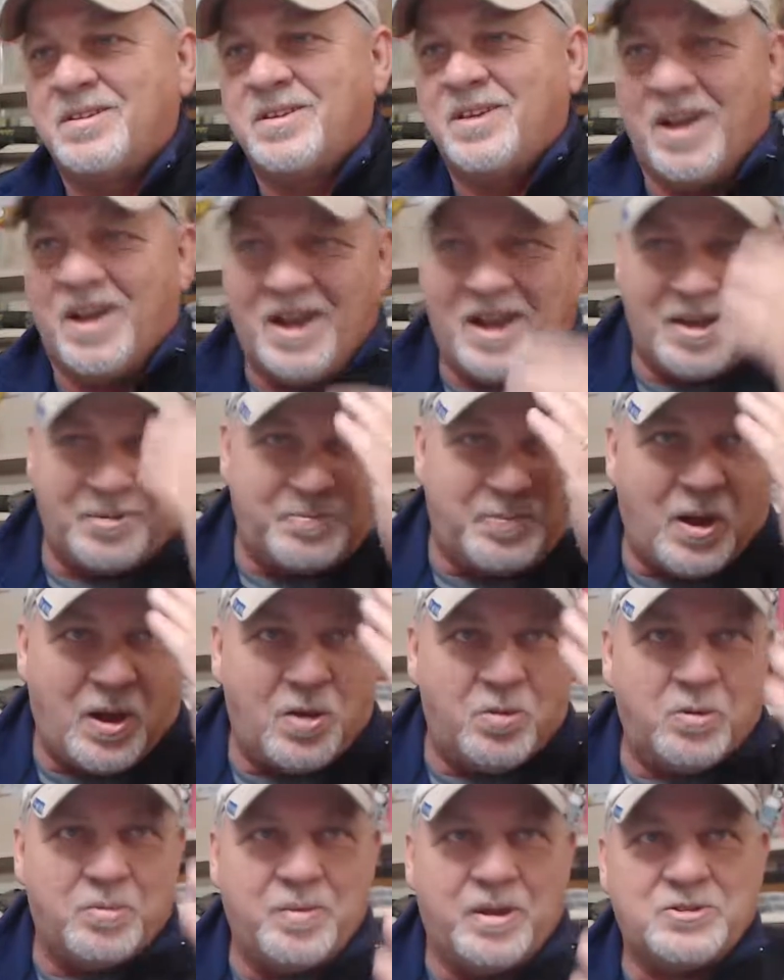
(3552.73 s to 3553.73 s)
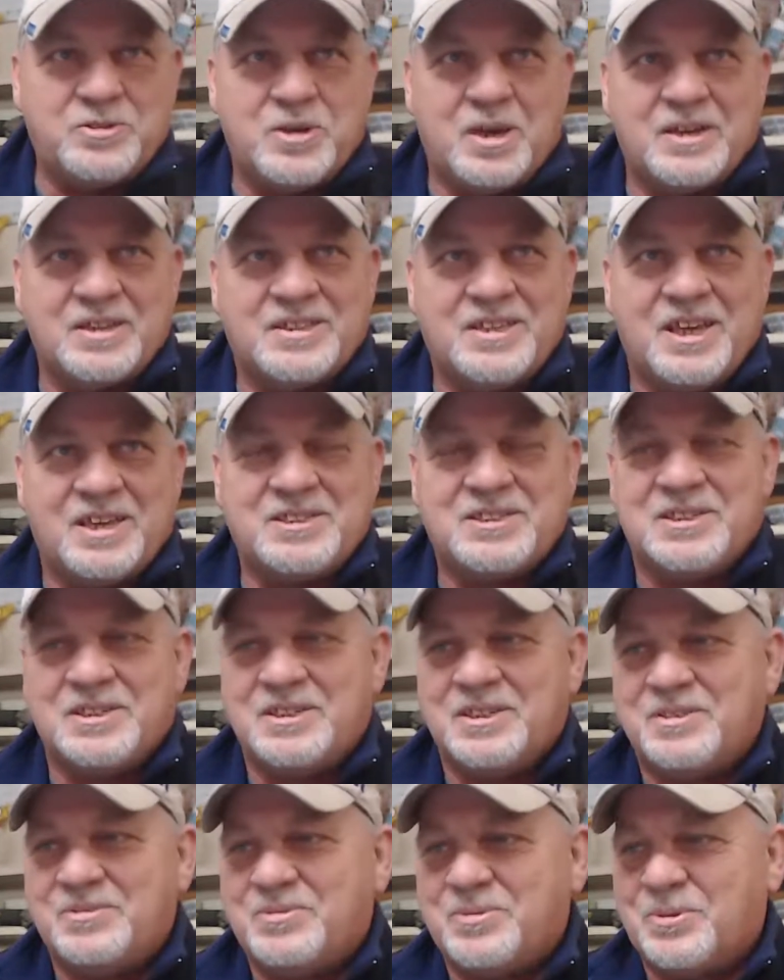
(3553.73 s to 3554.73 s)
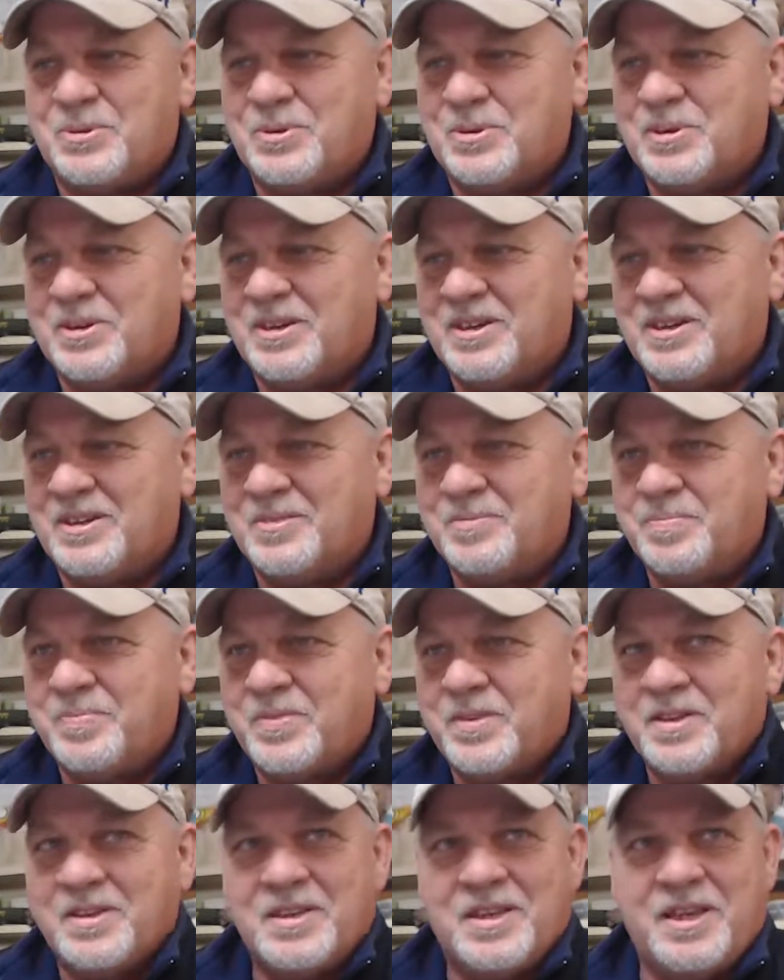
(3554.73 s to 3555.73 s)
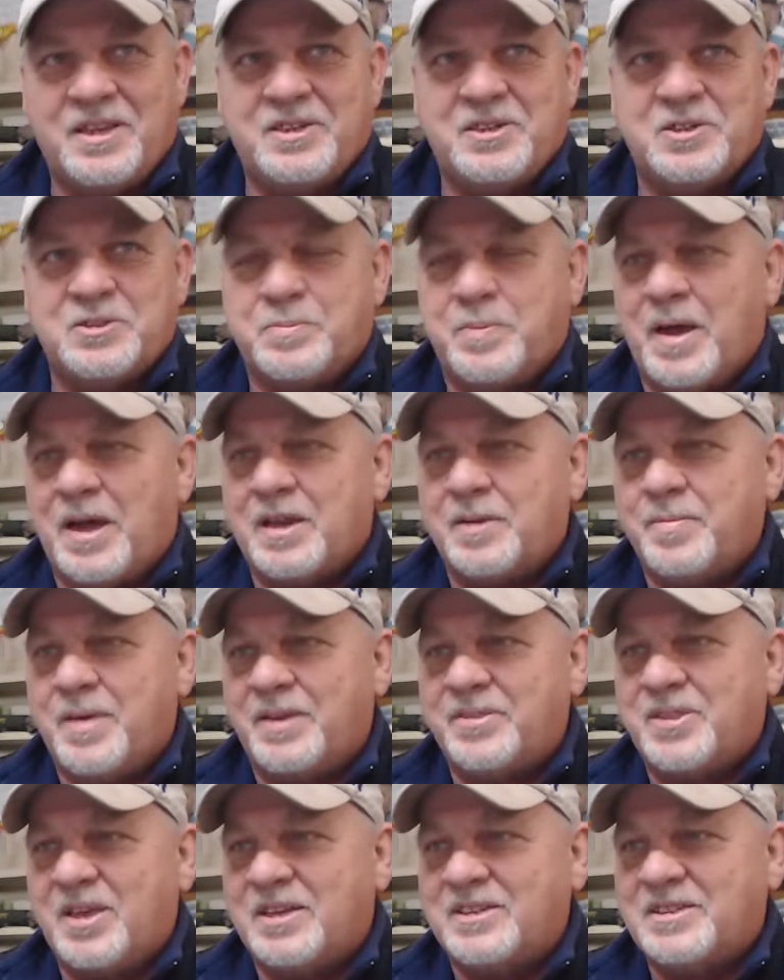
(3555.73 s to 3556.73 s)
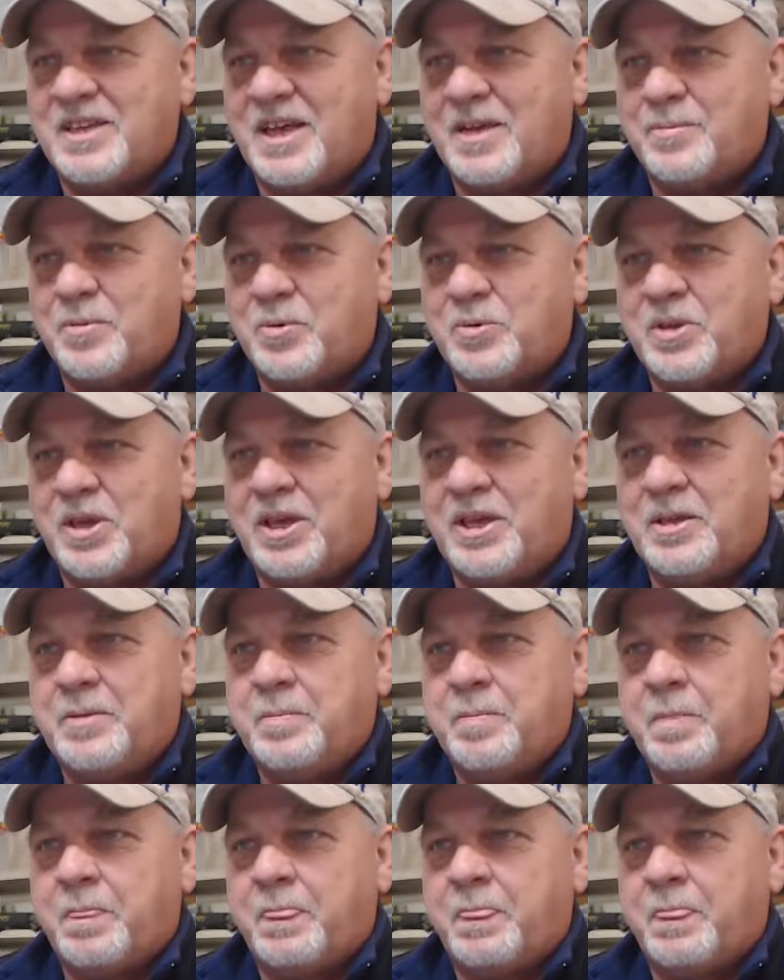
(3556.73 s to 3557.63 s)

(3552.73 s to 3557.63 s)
All right, Paul, we may try to catch you if we're eating us bite about that time, okay?